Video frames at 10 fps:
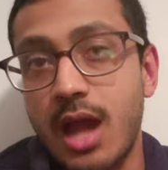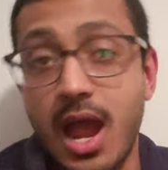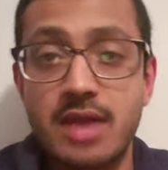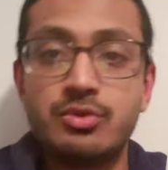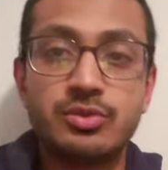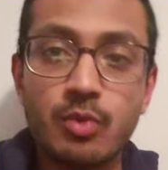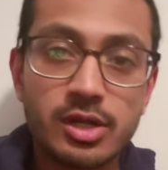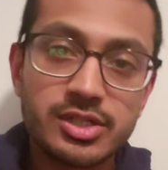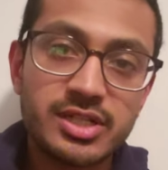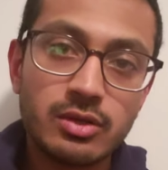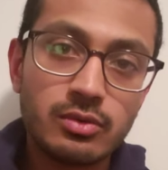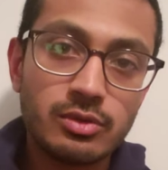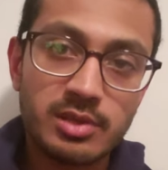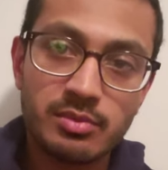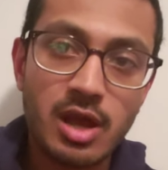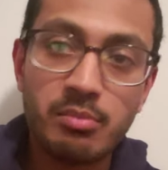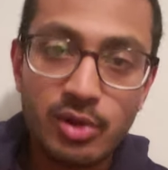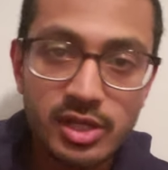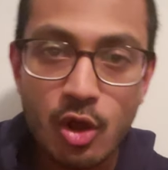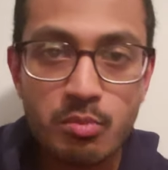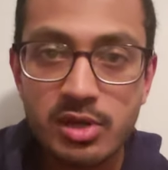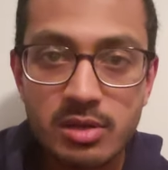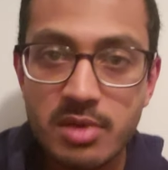I would want to share it with people. I'm pretty open